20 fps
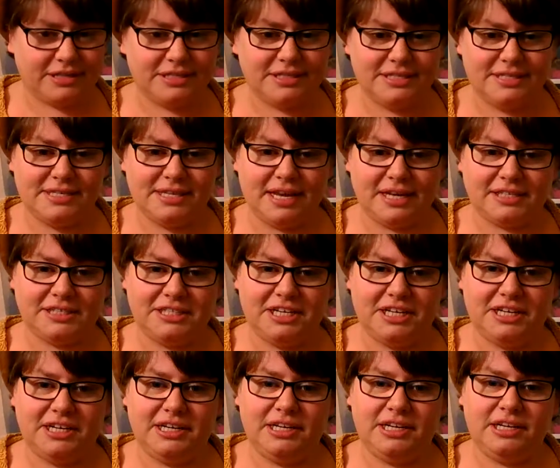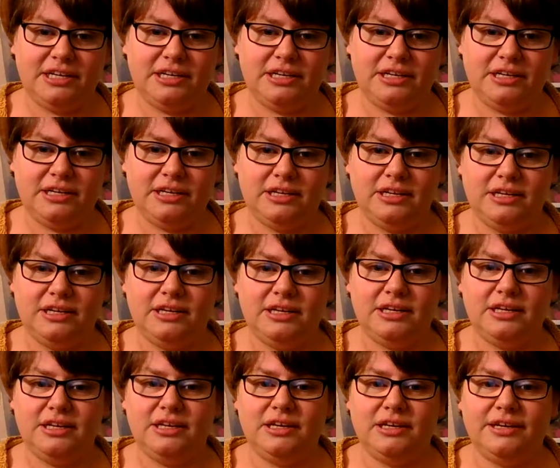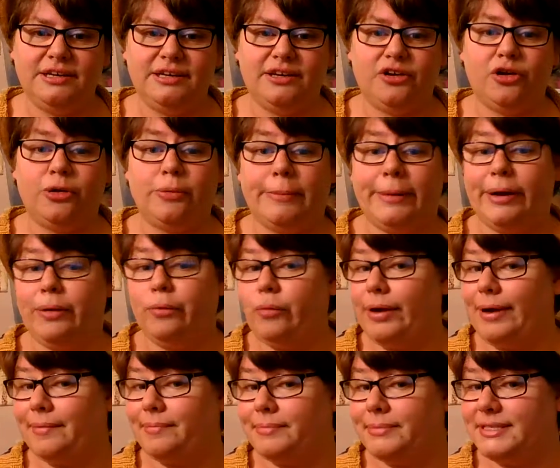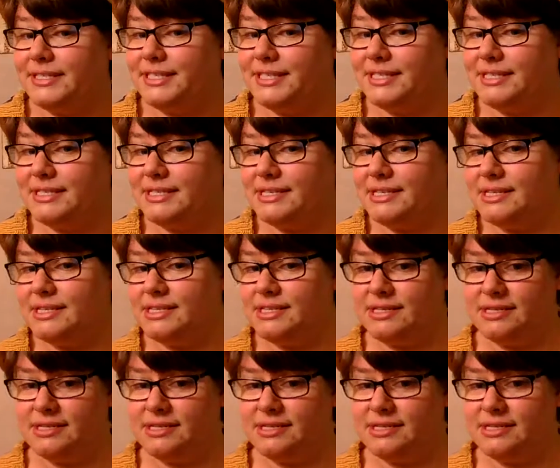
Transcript: section are my whips.